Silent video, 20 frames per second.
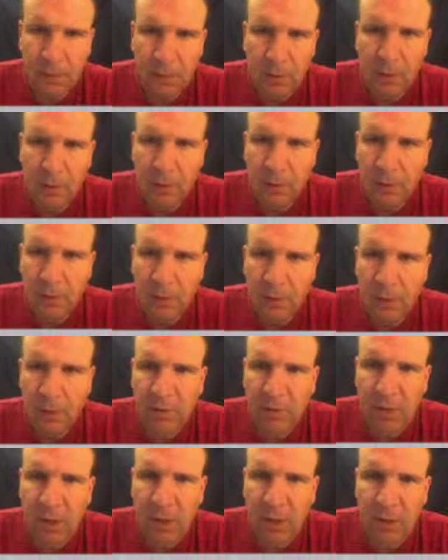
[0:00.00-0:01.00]
So I'm going to
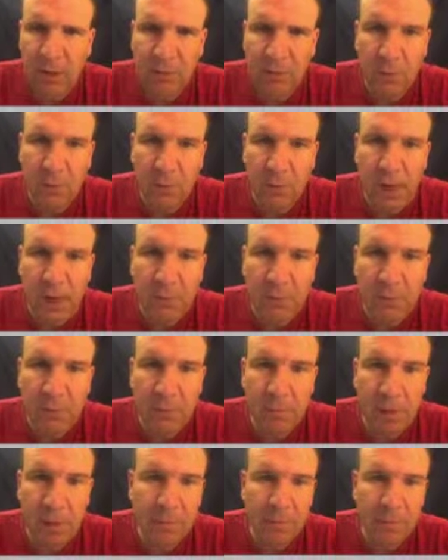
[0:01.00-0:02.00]
cross that off. So now
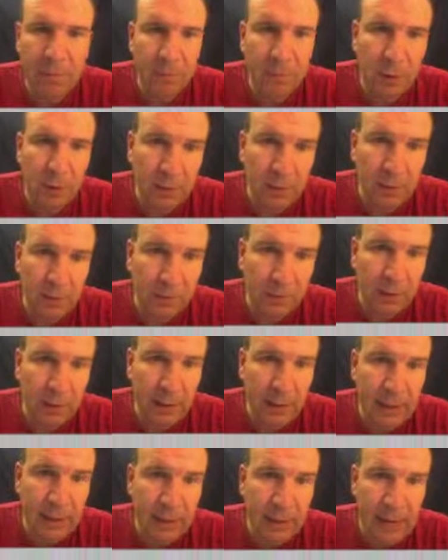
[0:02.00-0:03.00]
I'm left with
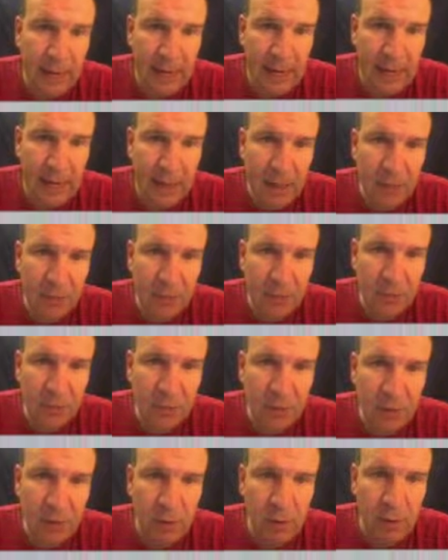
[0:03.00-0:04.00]
three, an atom, a
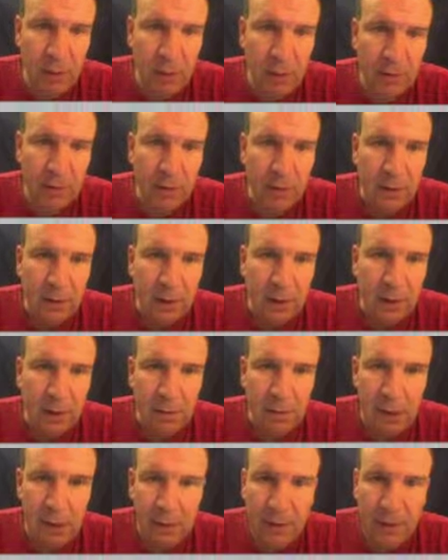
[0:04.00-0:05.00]
neutron,
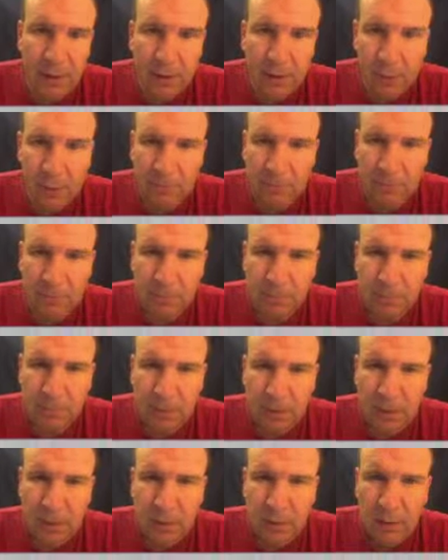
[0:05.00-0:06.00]
and a molecule.
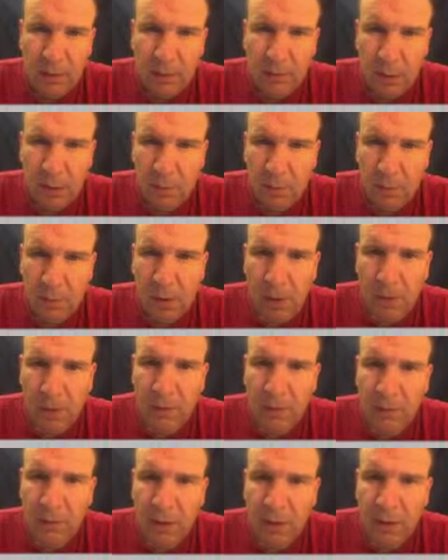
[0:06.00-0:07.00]
So
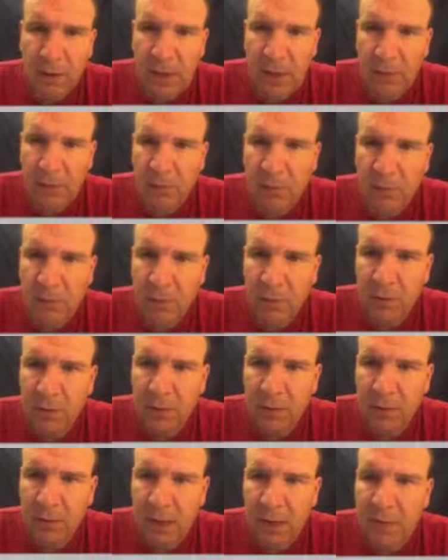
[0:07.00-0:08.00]
particles in an atom's
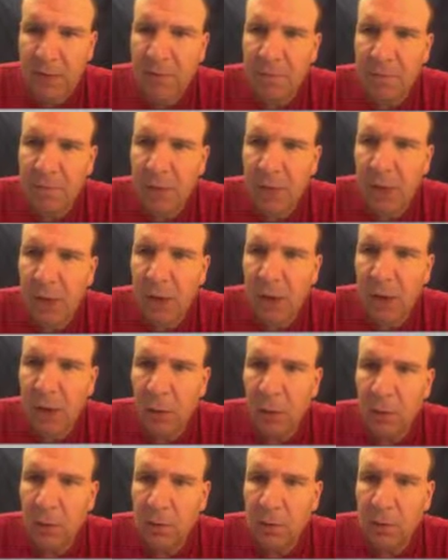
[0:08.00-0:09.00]
nucleus that have
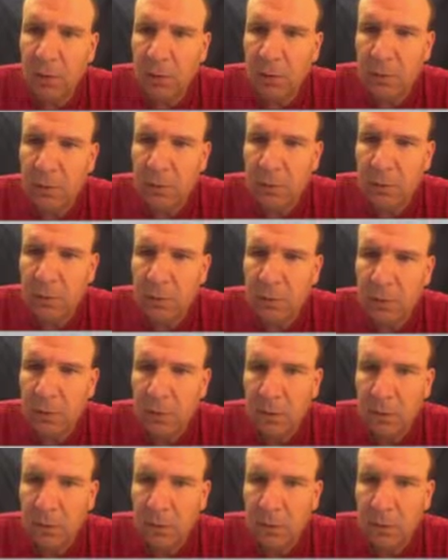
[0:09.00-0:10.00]
no
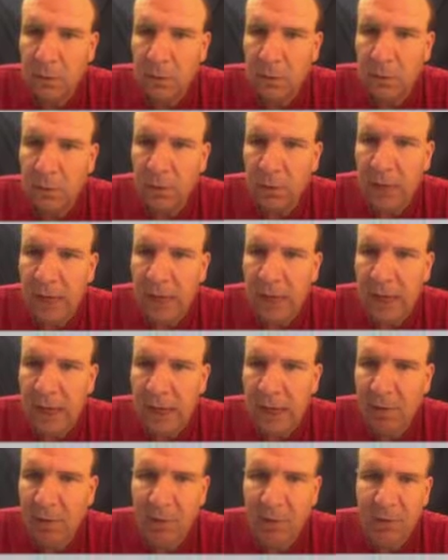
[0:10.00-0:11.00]
or do not
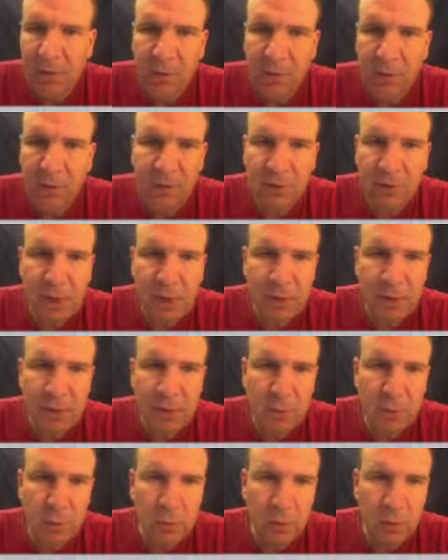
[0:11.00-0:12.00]
have an electrical
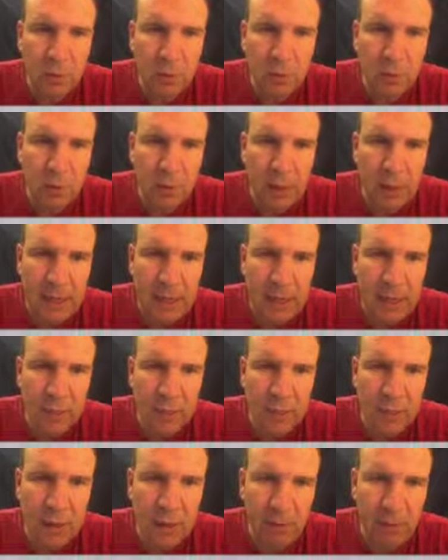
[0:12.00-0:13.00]
charge, ooh, I
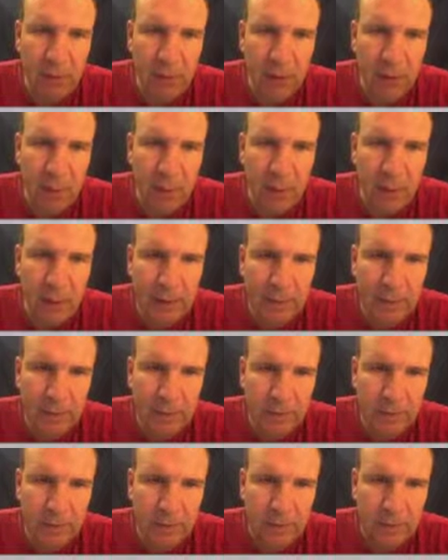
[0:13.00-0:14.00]
know that right away,
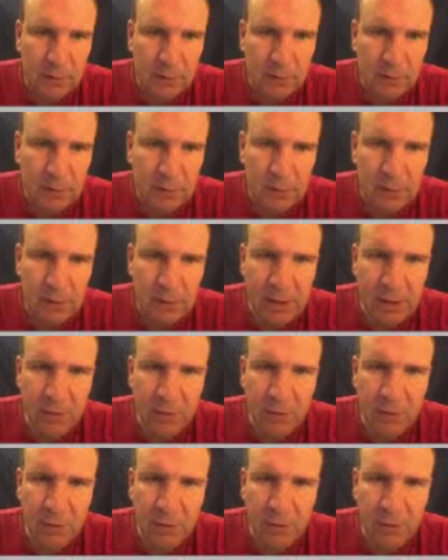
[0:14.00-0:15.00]
is my
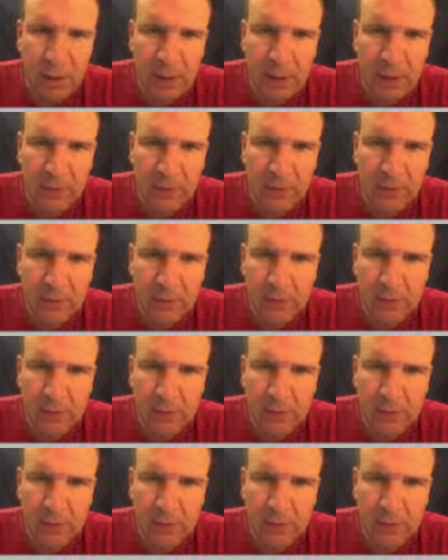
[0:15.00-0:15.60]
neutrons.